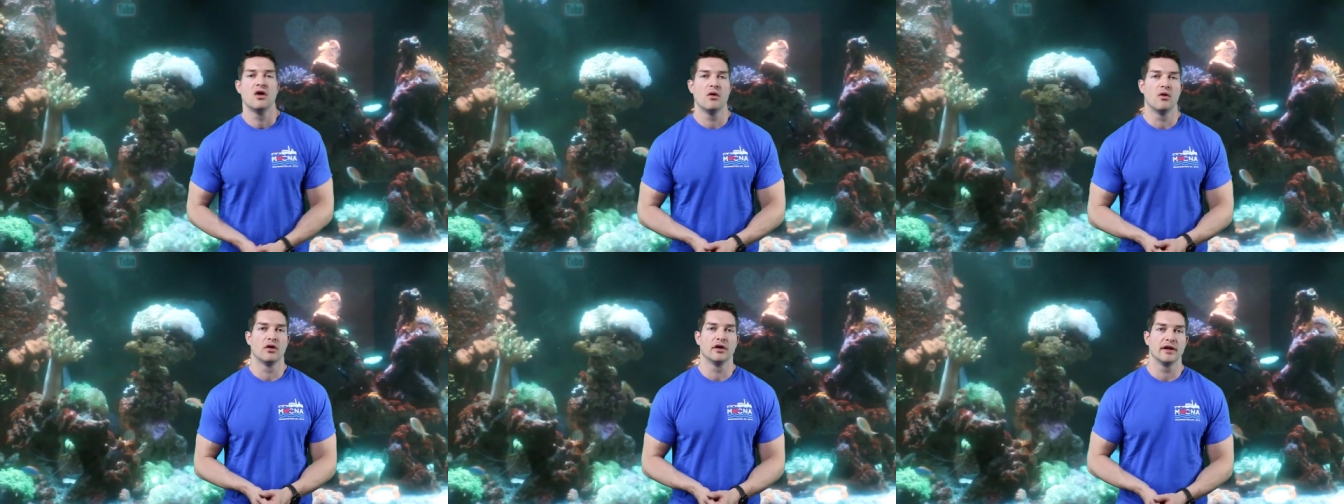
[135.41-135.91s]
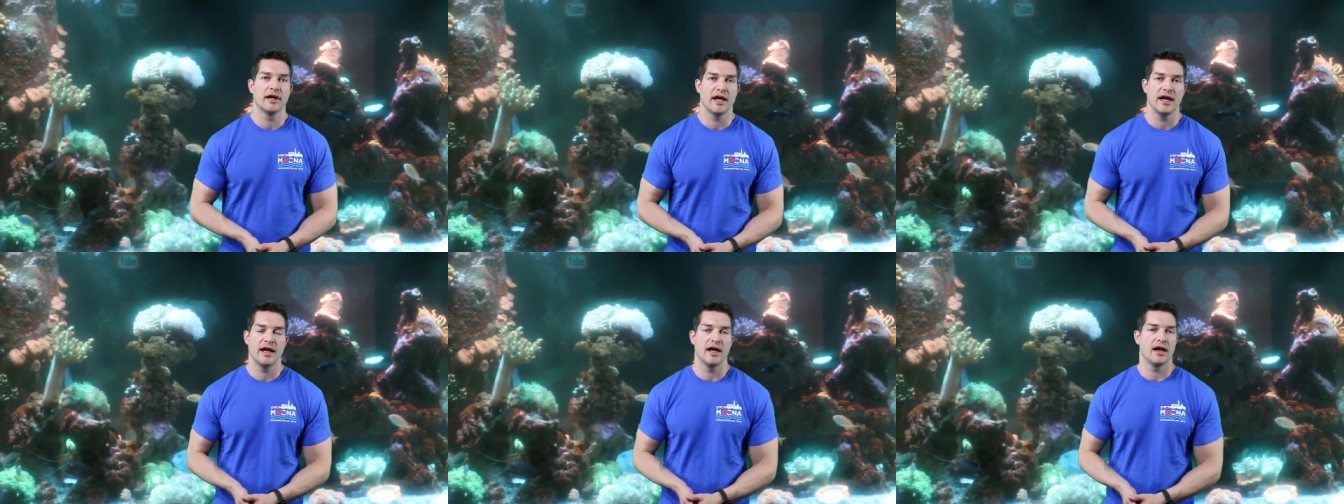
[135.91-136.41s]
or it,
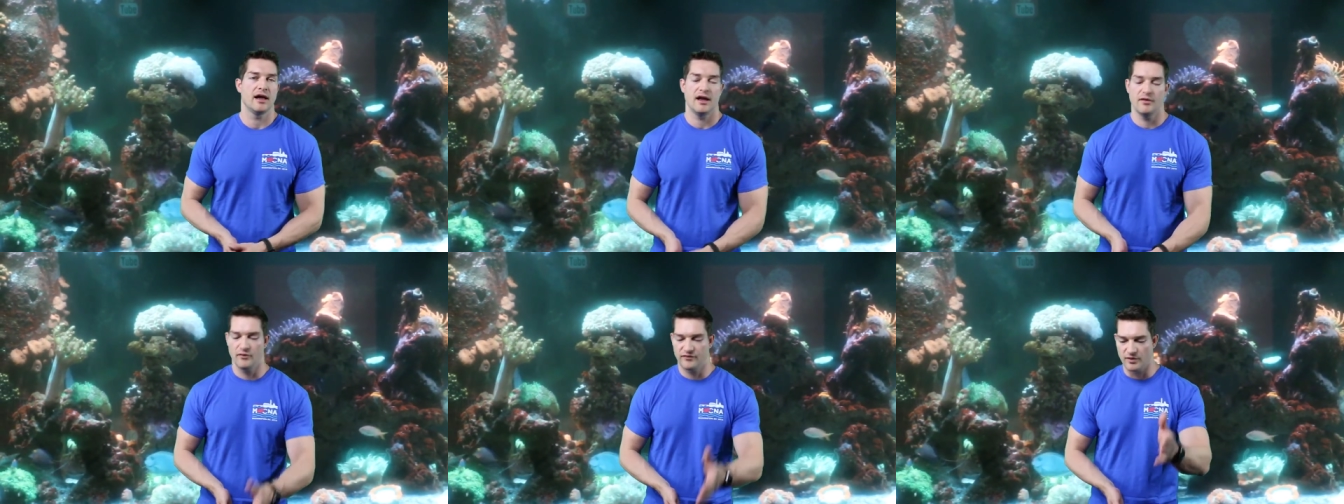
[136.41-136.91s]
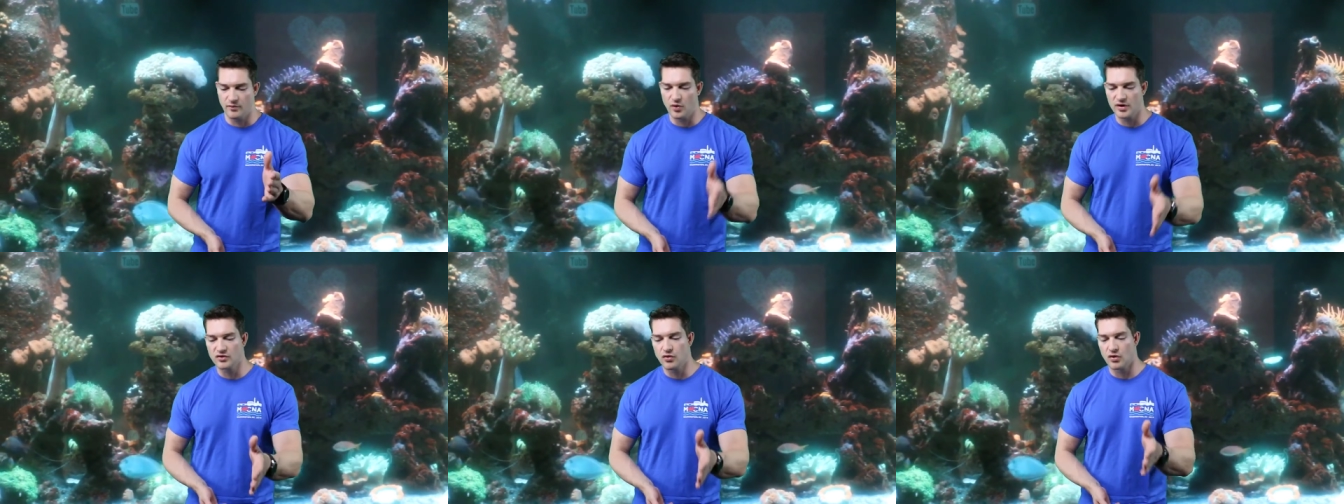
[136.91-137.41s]
eh, from
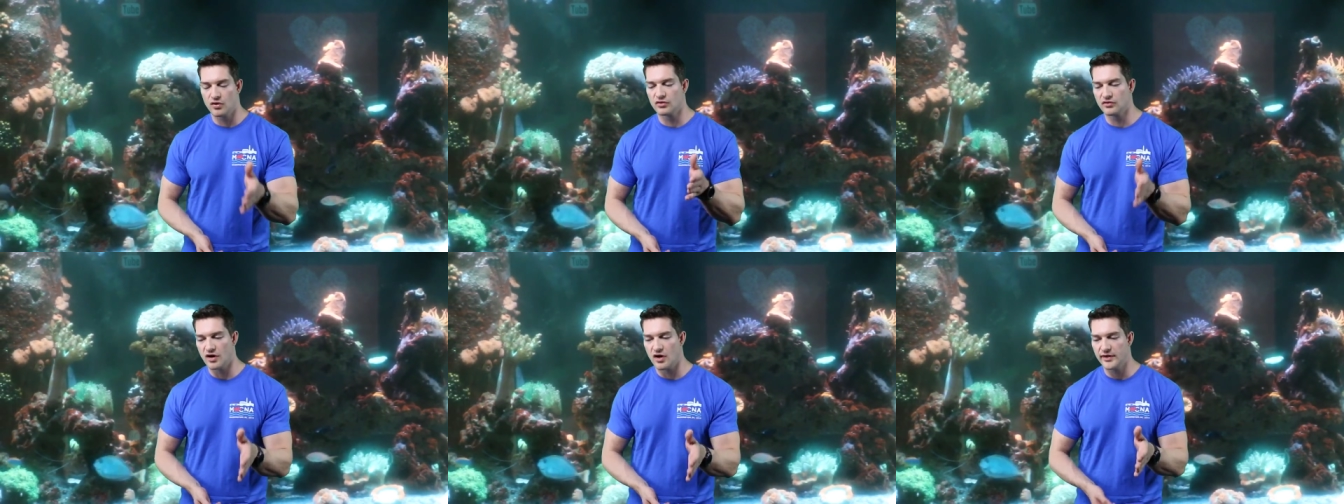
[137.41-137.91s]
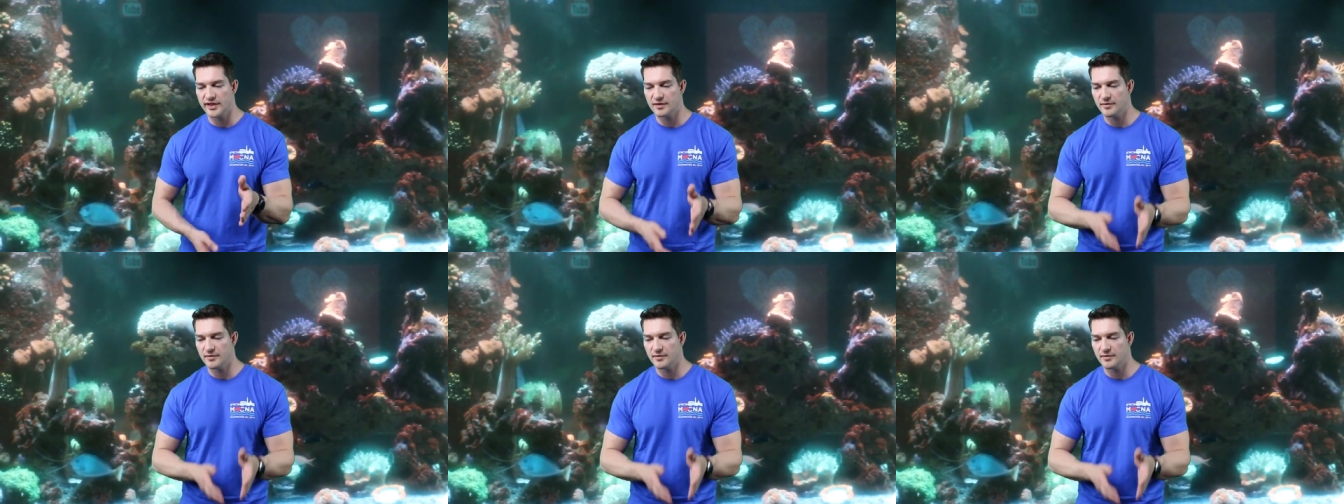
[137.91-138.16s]
one coral growing,